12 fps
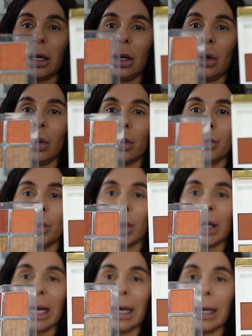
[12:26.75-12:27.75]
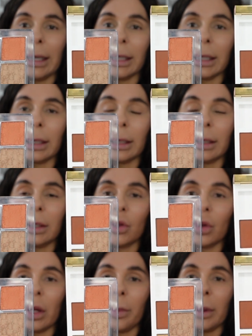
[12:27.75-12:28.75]
look more alike
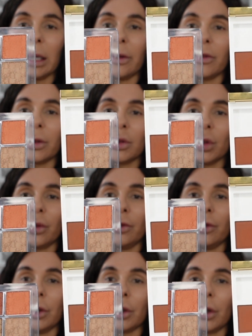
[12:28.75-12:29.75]
to the palette from Tom Ford.